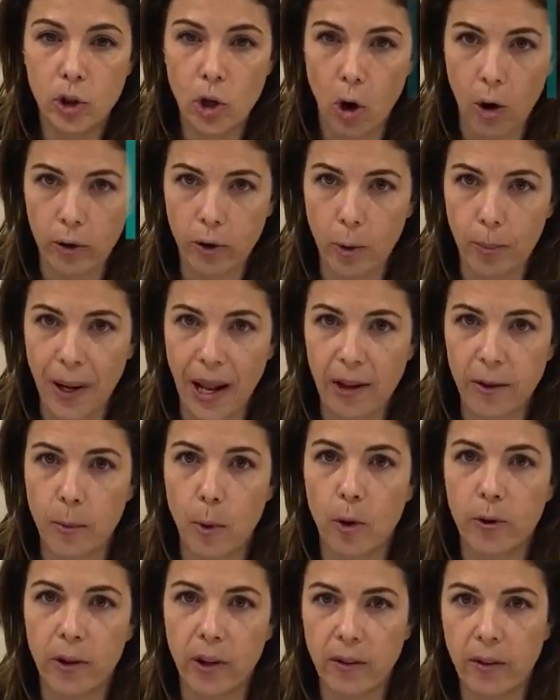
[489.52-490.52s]

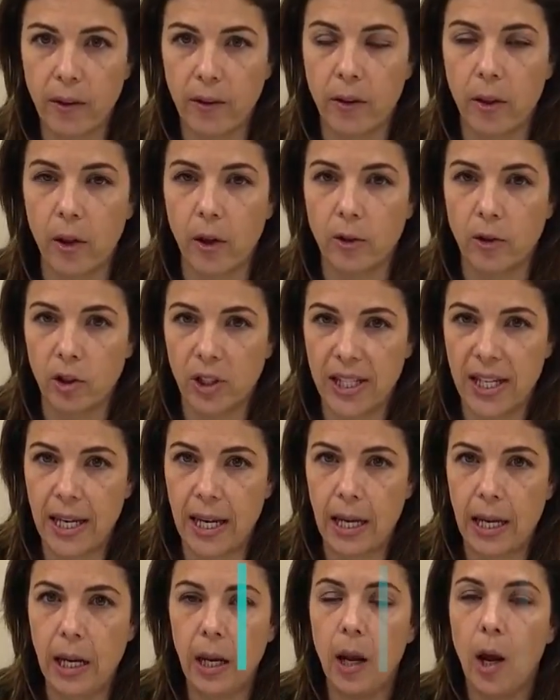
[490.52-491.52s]
toxoplasmosis is the
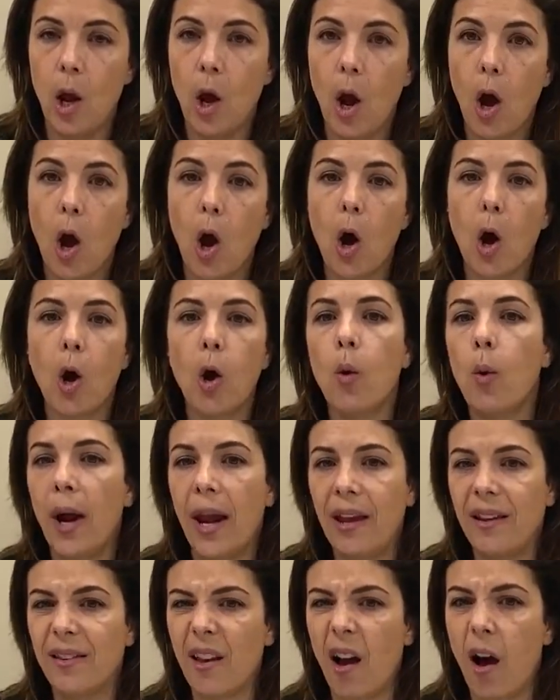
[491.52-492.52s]
T, O
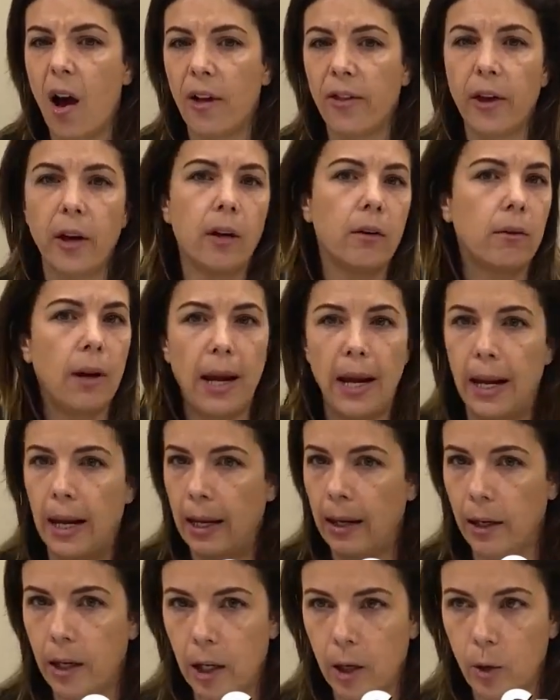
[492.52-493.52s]
is other, it
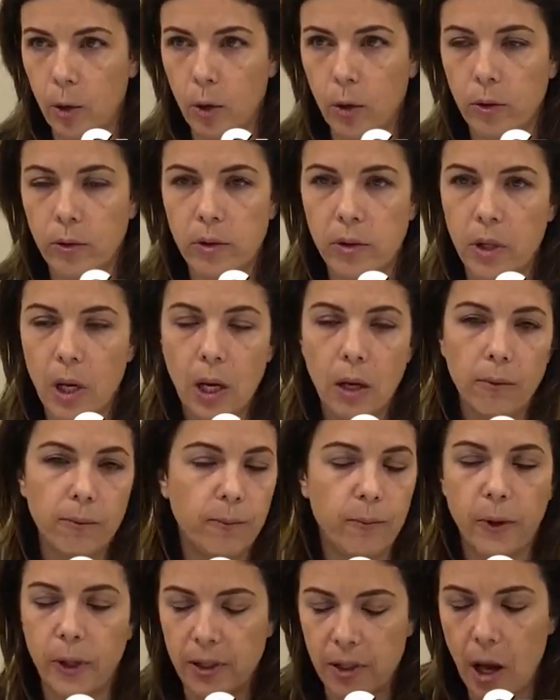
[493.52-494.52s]
includes,
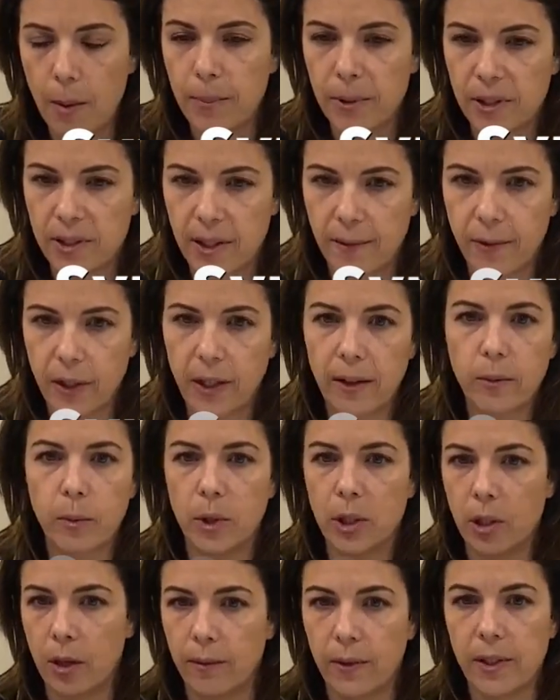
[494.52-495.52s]
for example, syphilis,
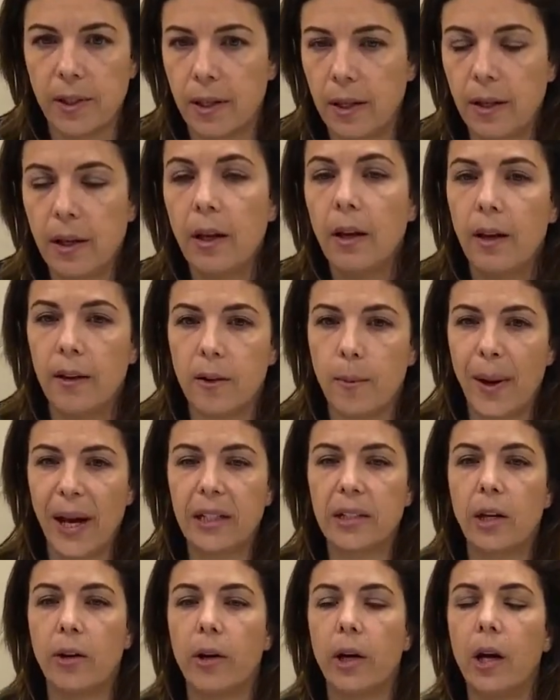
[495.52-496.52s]
which obviously is a
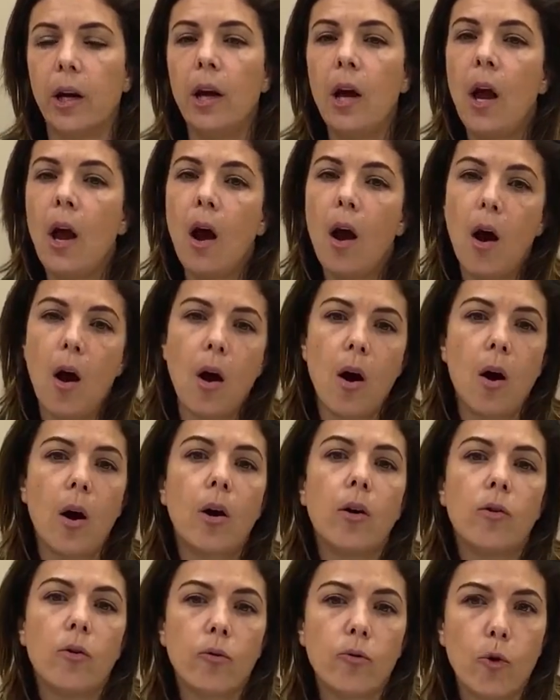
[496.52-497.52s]
bacteria,
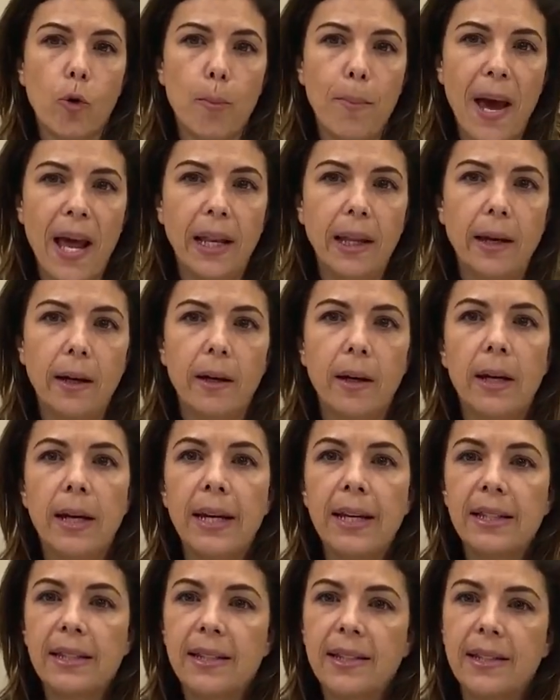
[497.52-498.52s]
R, rubella,
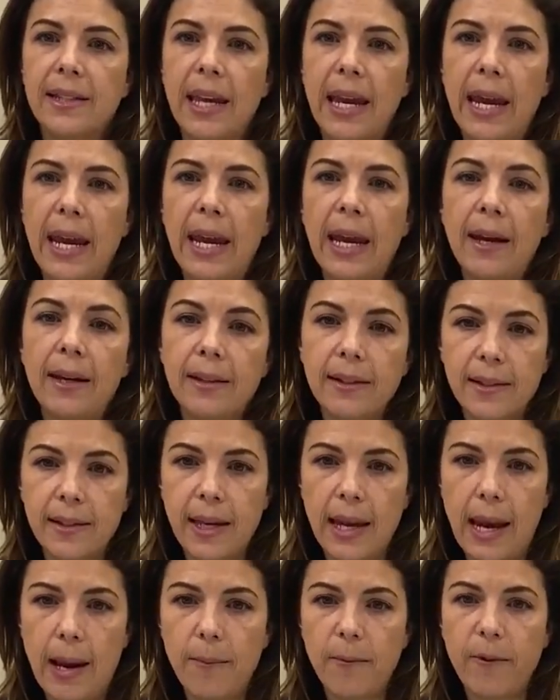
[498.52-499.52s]
C,
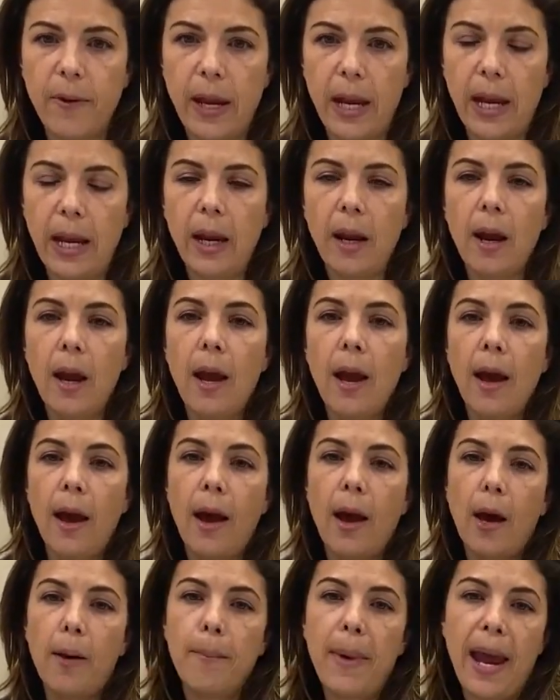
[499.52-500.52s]
C M V,
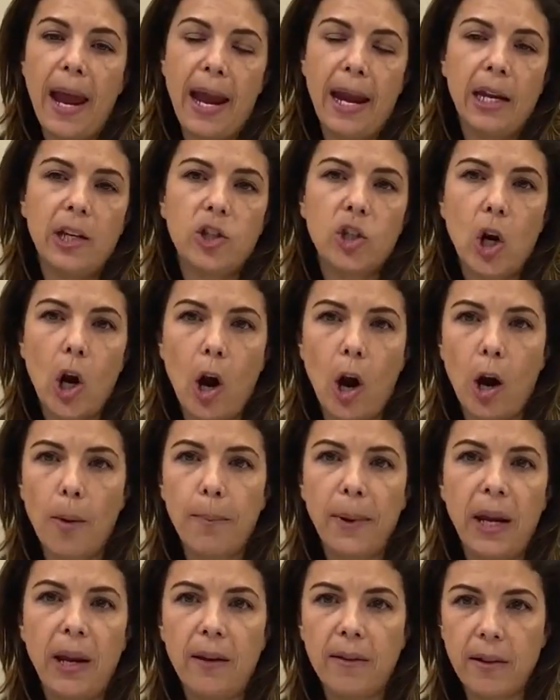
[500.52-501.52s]
um, H,
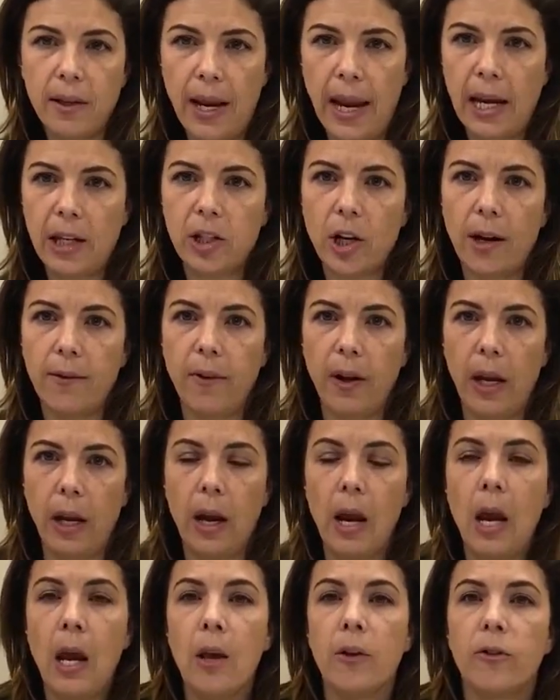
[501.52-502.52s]
herpes, and H I V.
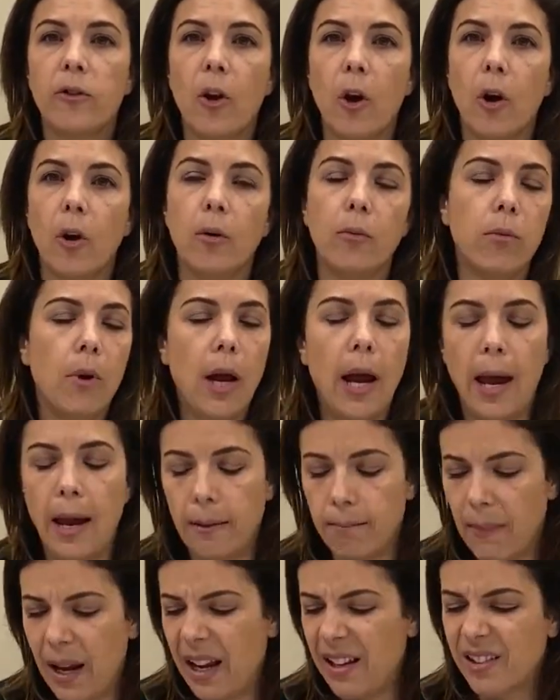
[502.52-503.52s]
So
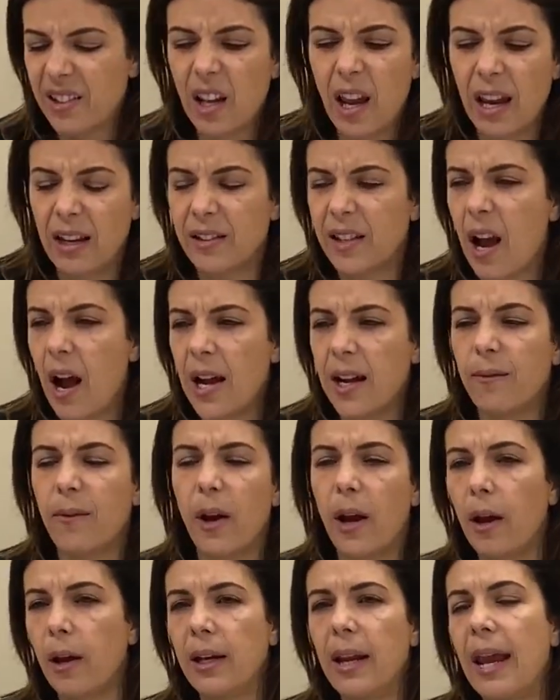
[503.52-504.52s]
um, it's, it's kind of
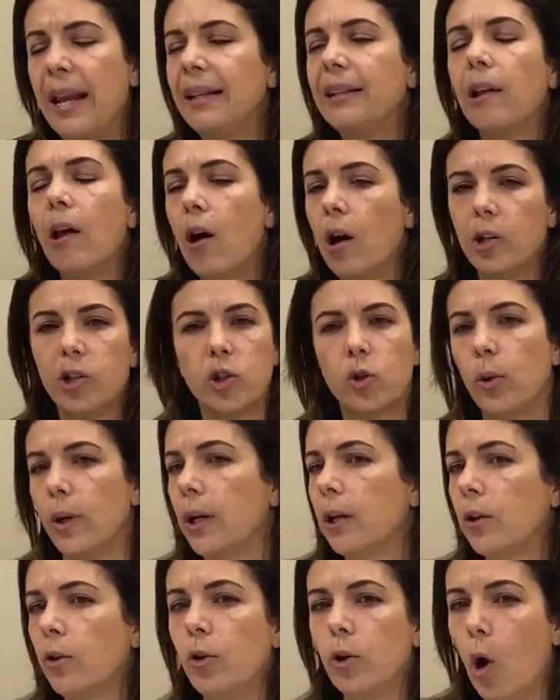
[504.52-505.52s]
an, enlarged to
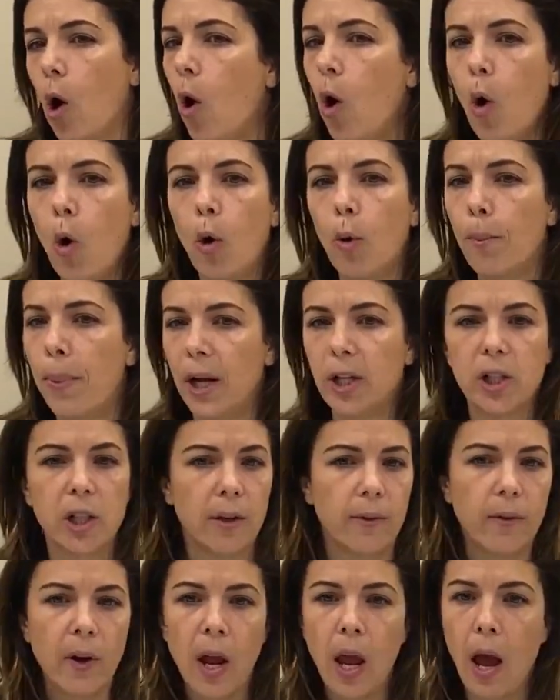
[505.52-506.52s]
include a whole bunch
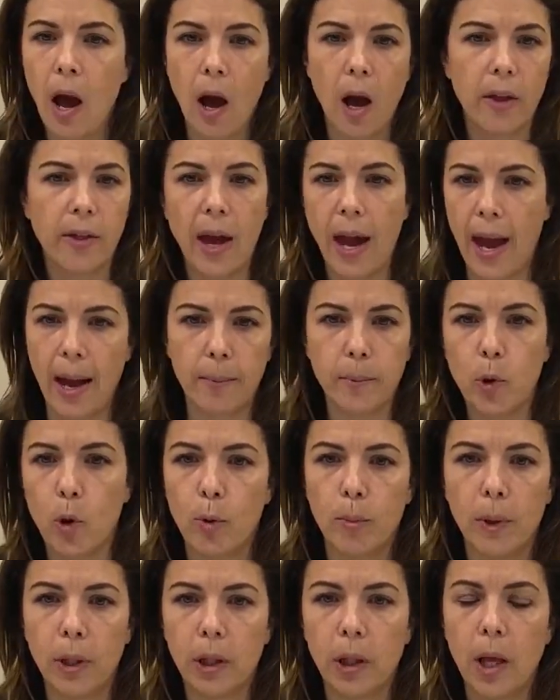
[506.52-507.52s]
of other
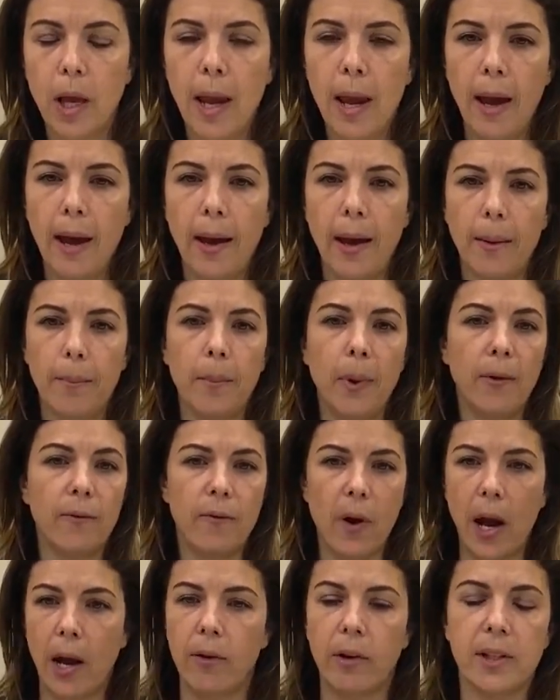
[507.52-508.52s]
abnormal um,
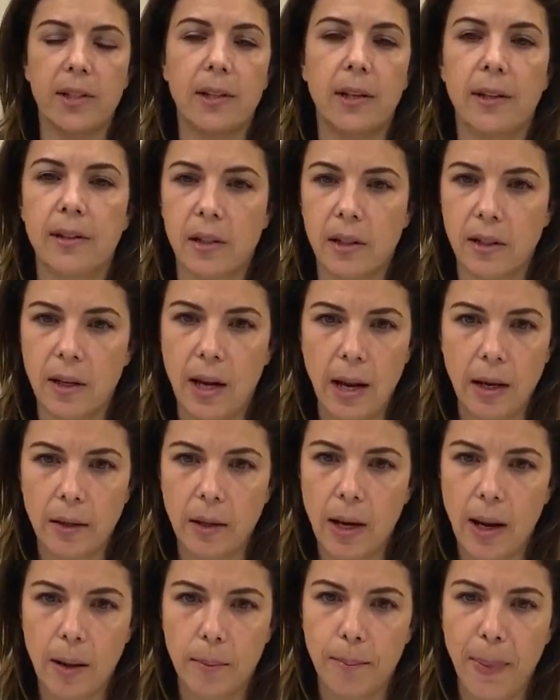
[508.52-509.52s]
viruses and,
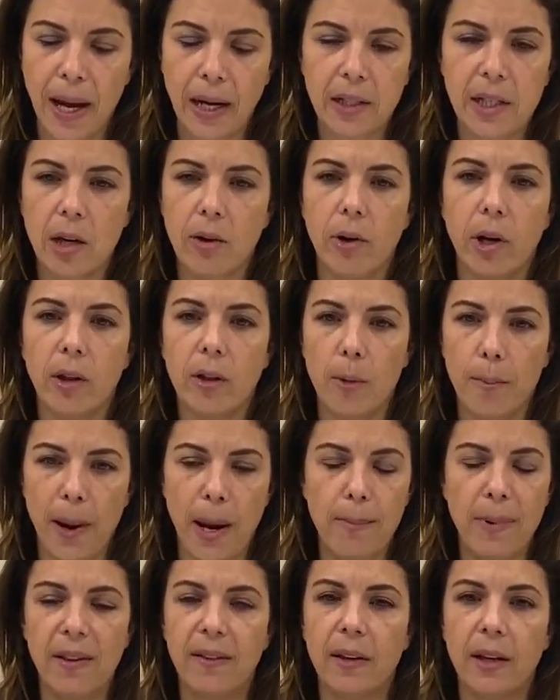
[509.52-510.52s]
and, and bacteria that
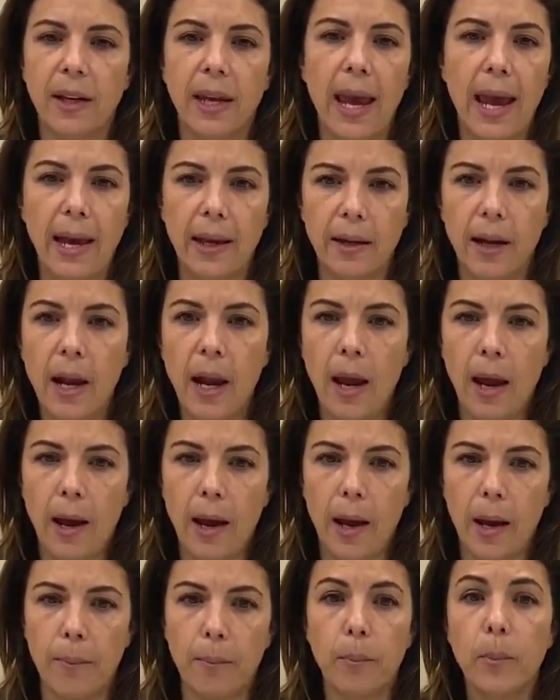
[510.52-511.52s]
babies can get,
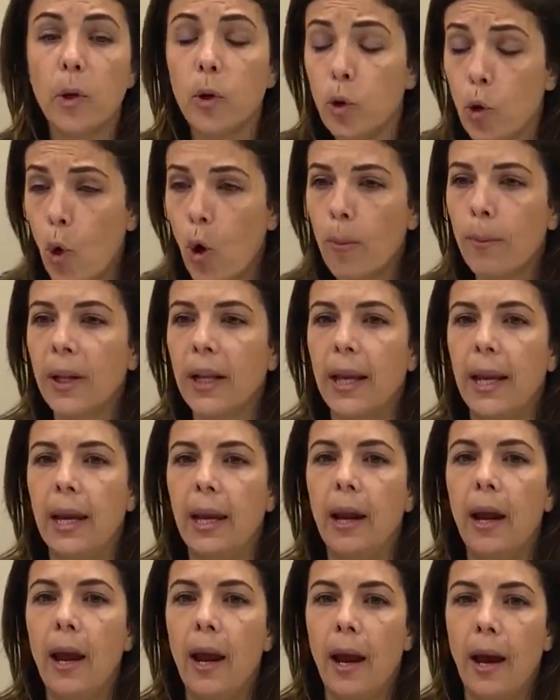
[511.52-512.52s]
um,
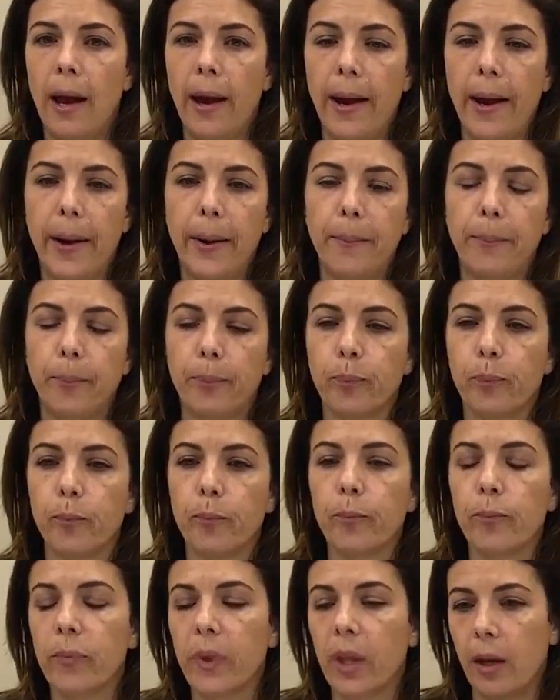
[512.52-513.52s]
normally um,
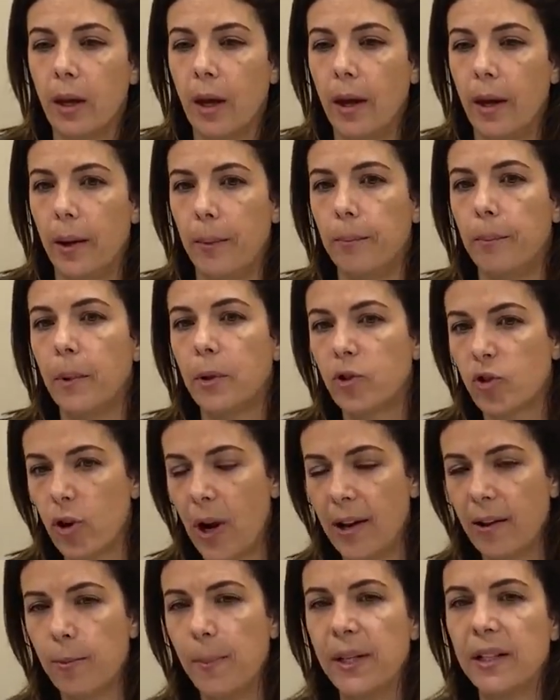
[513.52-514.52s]
um,
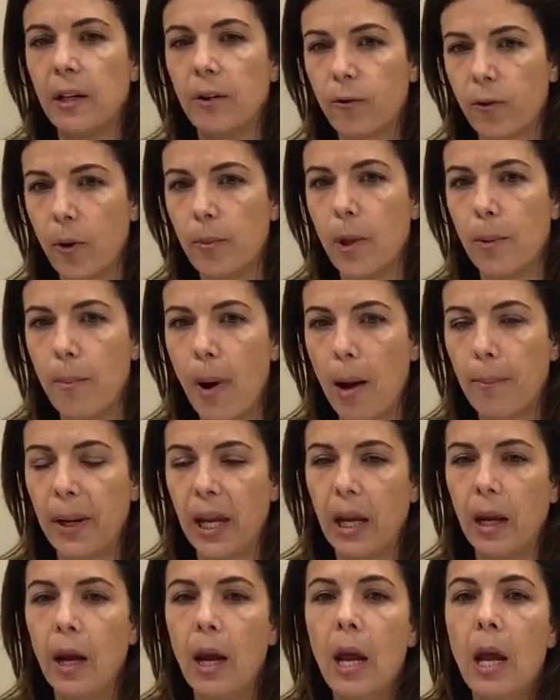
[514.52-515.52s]
transmitted from the
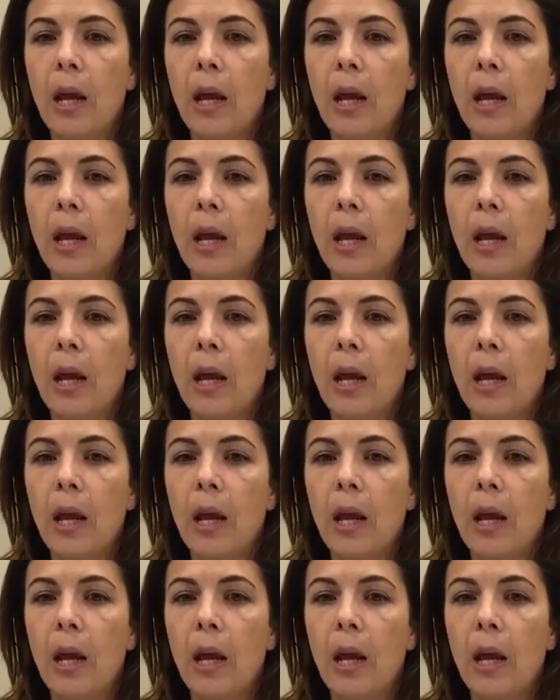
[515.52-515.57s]
mummy.